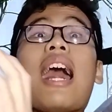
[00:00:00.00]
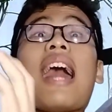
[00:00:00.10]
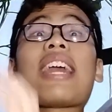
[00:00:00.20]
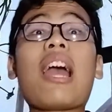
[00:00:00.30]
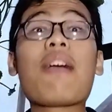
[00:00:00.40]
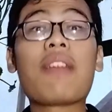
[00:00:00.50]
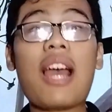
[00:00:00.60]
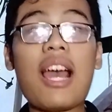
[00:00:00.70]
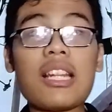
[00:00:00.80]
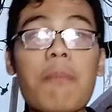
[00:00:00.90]
I haven't
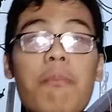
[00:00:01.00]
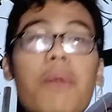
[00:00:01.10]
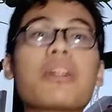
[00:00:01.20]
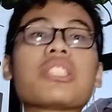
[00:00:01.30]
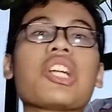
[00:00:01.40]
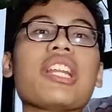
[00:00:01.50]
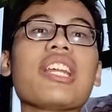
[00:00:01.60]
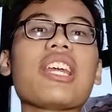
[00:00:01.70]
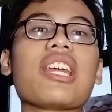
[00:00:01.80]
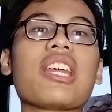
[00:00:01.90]
had a proper
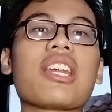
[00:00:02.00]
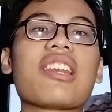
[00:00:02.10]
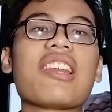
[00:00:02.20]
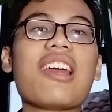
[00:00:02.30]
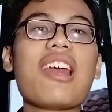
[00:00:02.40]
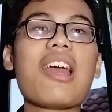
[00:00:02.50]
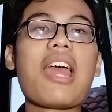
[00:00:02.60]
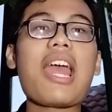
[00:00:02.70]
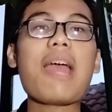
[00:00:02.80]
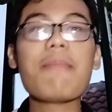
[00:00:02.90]
training in
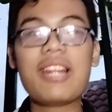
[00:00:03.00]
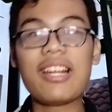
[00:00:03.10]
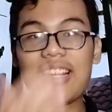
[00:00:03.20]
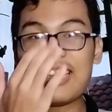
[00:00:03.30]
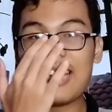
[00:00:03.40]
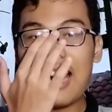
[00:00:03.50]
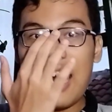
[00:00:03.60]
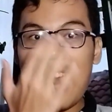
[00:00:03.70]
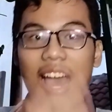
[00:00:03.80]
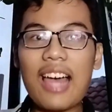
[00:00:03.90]
embedded.
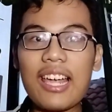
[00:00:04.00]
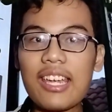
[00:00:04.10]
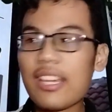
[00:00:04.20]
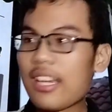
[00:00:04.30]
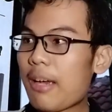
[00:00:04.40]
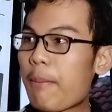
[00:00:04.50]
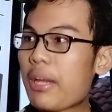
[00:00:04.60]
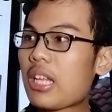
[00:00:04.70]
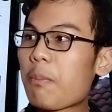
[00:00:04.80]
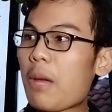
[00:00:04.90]
I
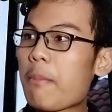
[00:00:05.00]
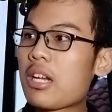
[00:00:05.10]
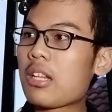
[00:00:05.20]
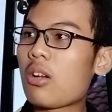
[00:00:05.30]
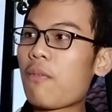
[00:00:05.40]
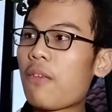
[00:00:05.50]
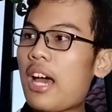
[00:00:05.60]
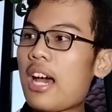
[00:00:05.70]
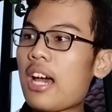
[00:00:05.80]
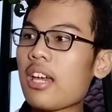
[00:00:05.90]
picked up embedded on the
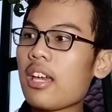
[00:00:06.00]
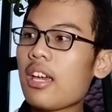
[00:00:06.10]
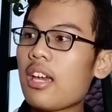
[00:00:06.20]
fly,